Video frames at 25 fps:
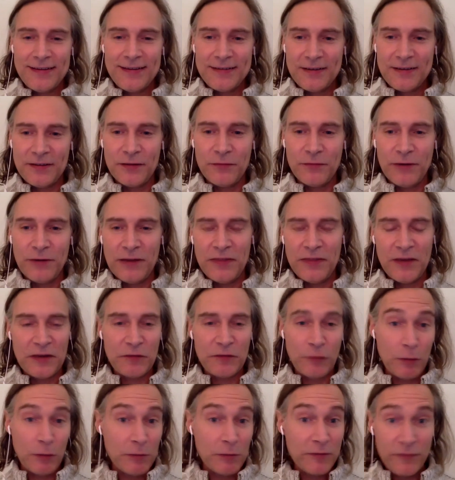to the way things
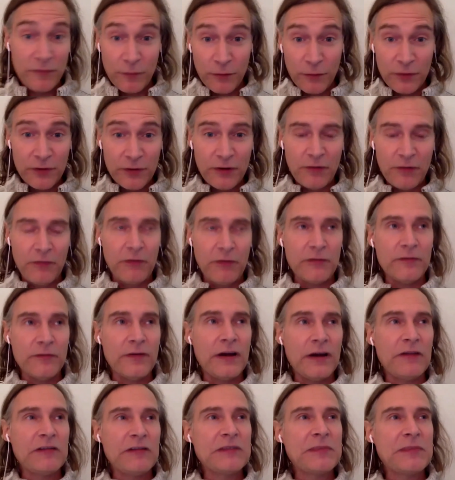were before the
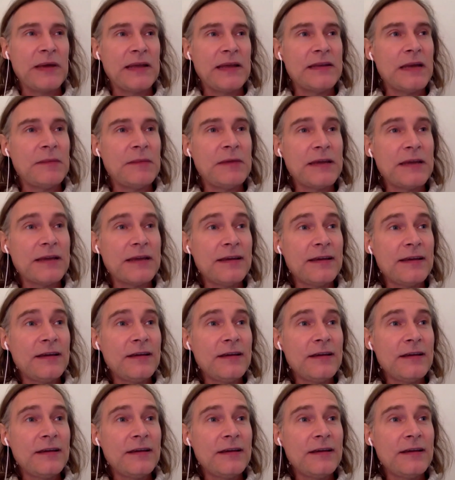coronavirus pandemic,